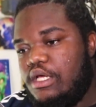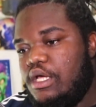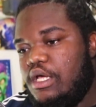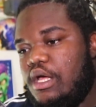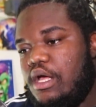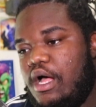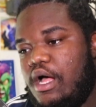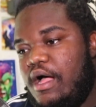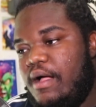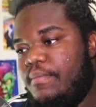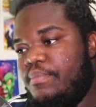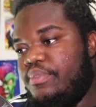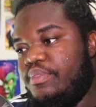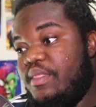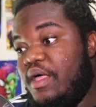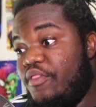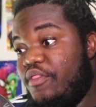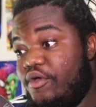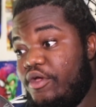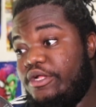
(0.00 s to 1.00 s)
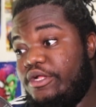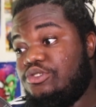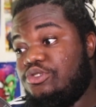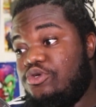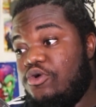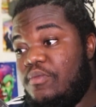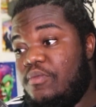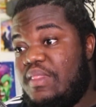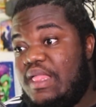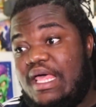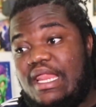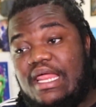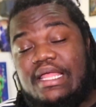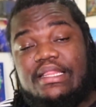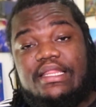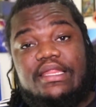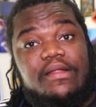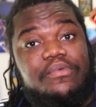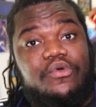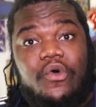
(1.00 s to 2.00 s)
another intro that
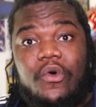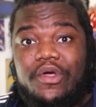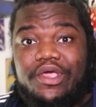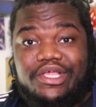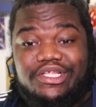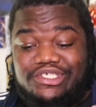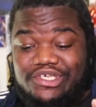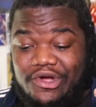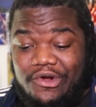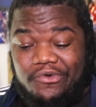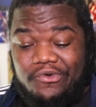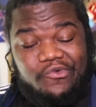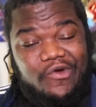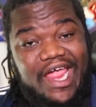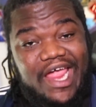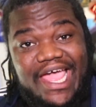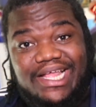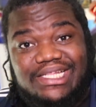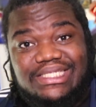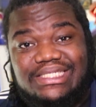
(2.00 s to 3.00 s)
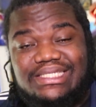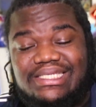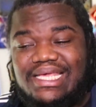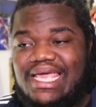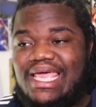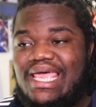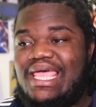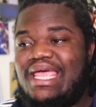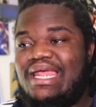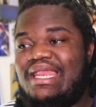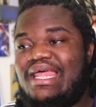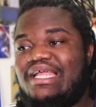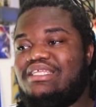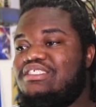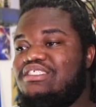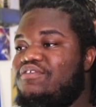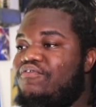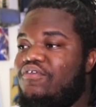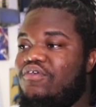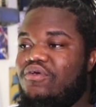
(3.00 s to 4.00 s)
ended up going into our rant, and I
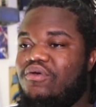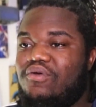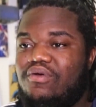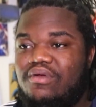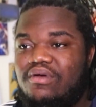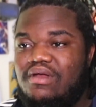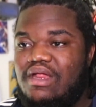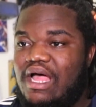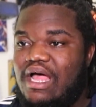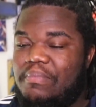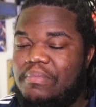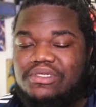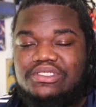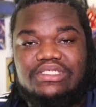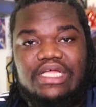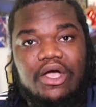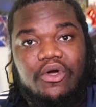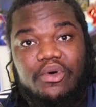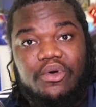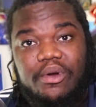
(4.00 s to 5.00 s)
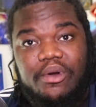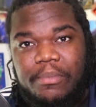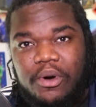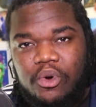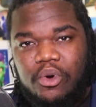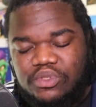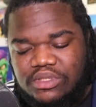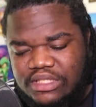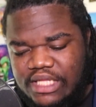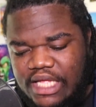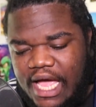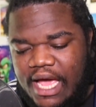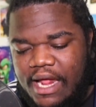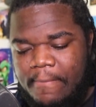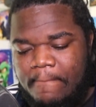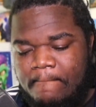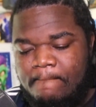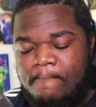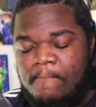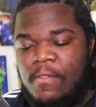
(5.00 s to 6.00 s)
just figured I'm just not gonna post that.
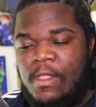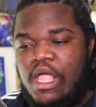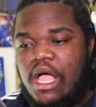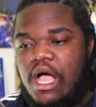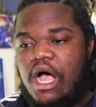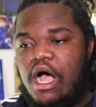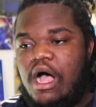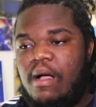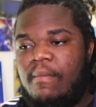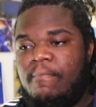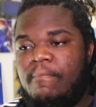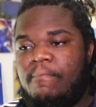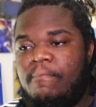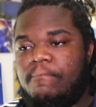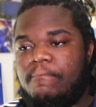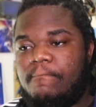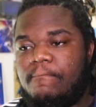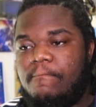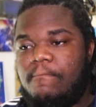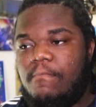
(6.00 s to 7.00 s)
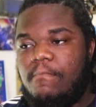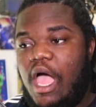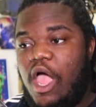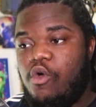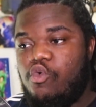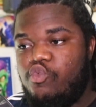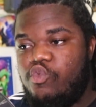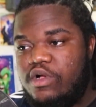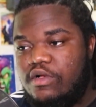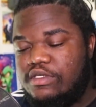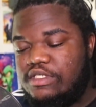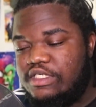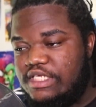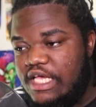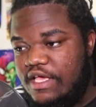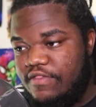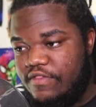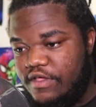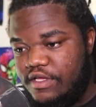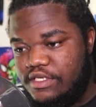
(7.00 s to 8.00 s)
I will
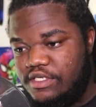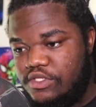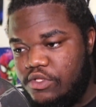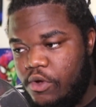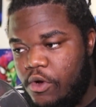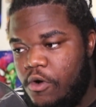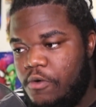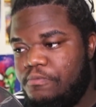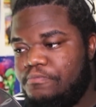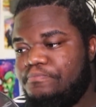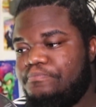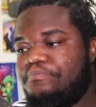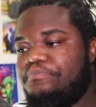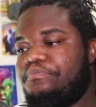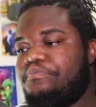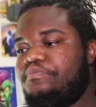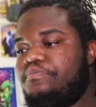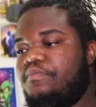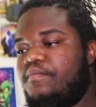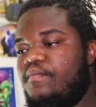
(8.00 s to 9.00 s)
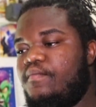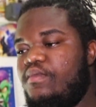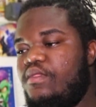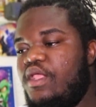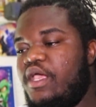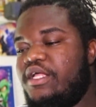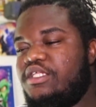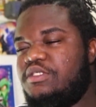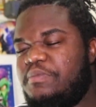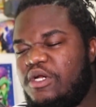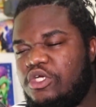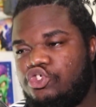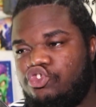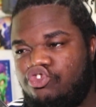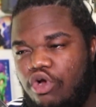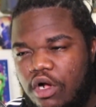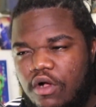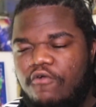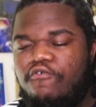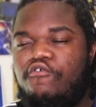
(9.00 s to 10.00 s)
say this though. It's been a
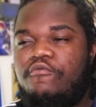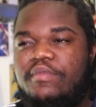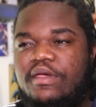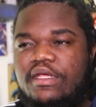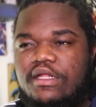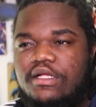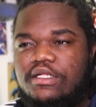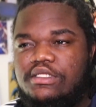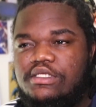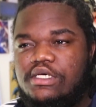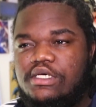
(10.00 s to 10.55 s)
struggle for me to